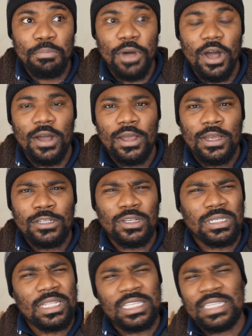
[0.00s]
but
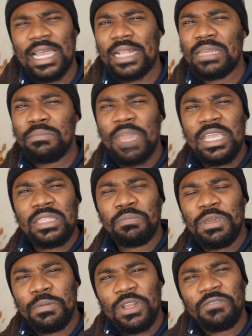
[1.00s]
doesn't exactly make the
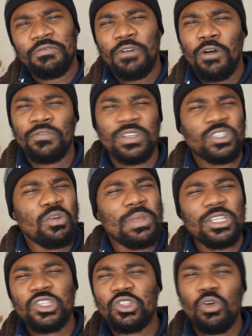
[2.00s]
people involved. There's so
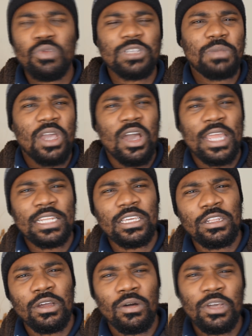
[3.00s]
many stories behind,
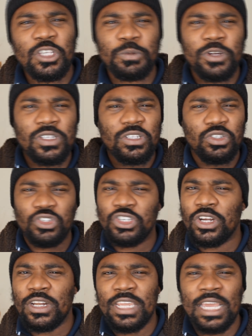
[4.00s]
you know, each person's
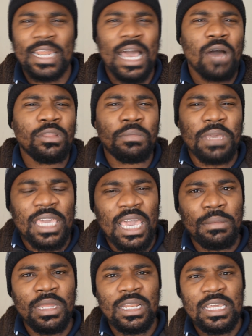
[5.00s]
journey and how they
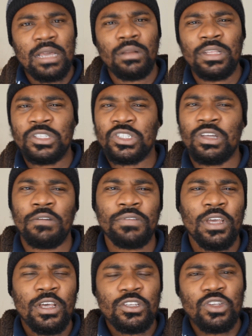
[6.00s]
became illegal and stuff.
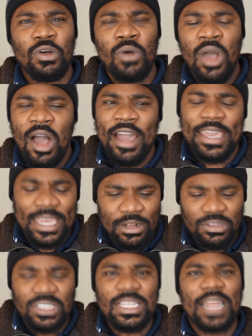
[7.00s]
So I
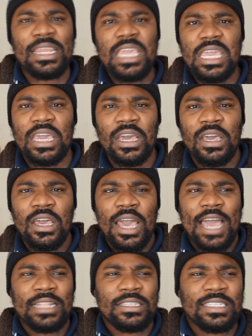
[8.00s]
cannot stand here
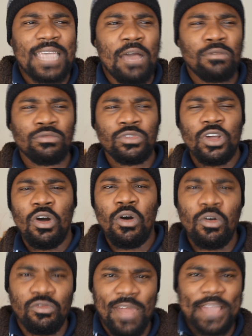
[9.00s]
and sound
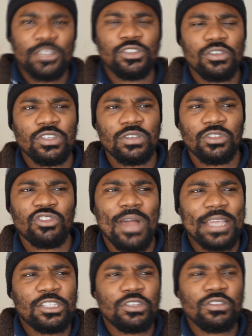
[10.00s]
all righteous and
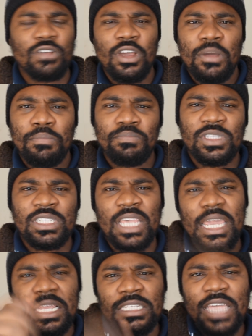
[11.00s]
try to
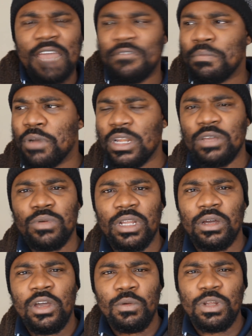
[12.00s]
taint everybody with
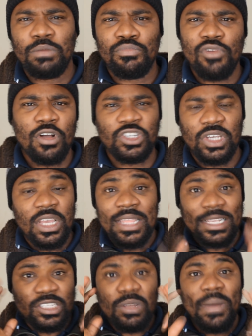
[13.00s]
a brush.
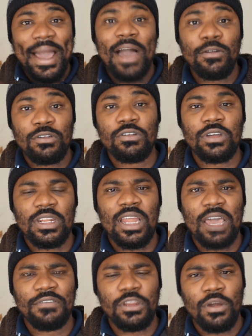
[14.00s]
That's not my outlook on
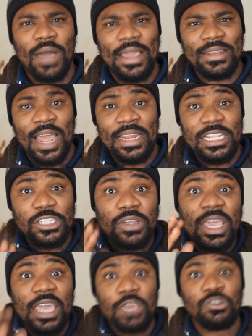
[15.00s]
life. You know, I need to
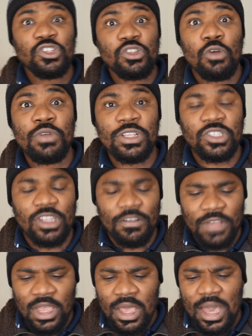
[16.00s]
hear your story and
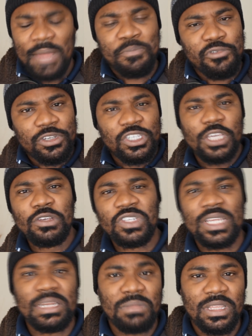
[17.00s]
stuff. I appreciate you
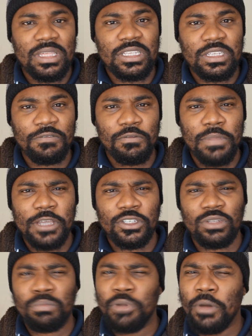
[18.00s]
sending me this
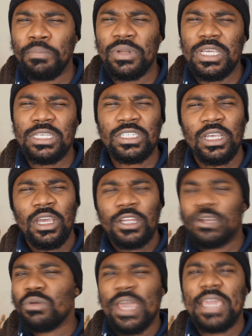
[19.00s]
information, but please
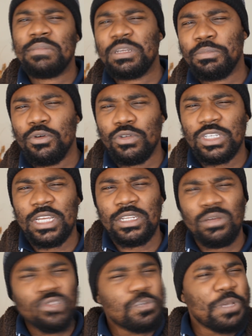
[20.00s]
don't get him deported.
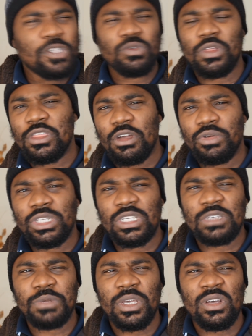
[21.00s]
Don't speak to
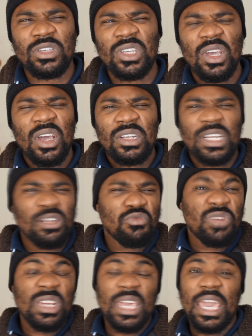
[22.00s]
authorities, because they
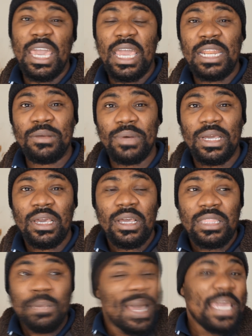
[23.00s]
don't really care anyway.
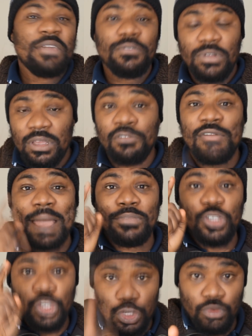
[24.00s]
They might even
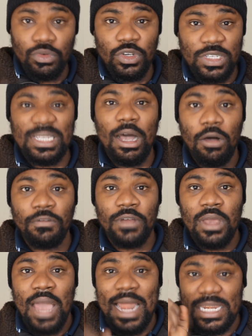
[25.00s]
grab you yourself
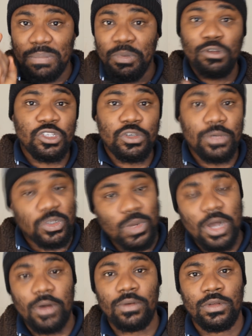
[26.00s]
and deport you as
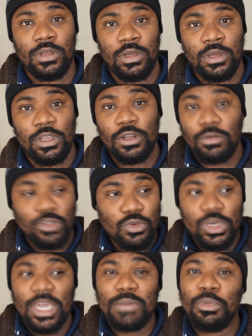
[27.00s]
well. You know,
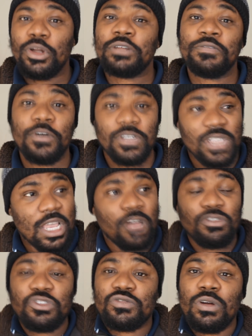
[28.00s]
UK Border Force, they
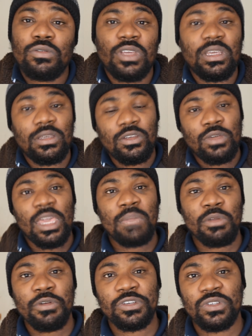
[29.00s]
control the UK
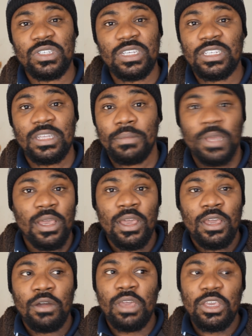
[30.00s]
immigration system.
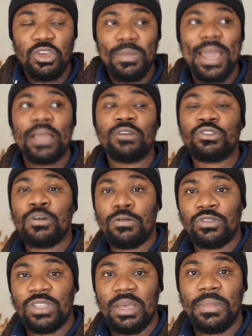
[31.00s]
Okay, you might go
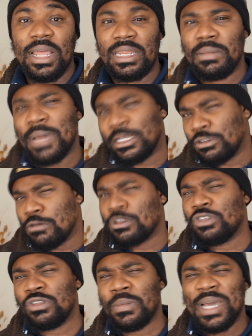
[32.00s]
talk to them and they might
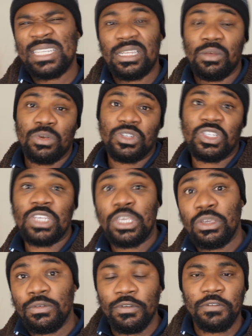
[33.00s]
talk to you. They might say they want to
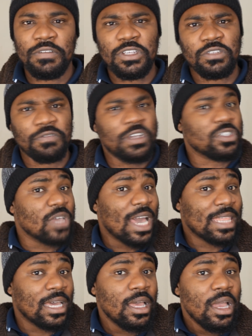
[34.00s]
see you for a face-to-face to
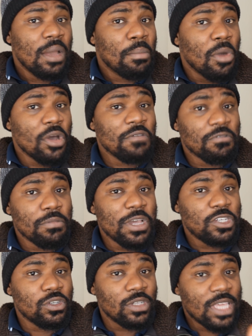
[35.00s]
gather more
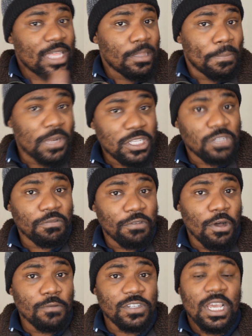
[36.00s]
information, get the police
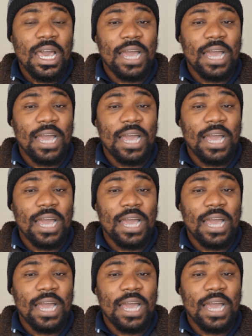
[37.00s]
involved.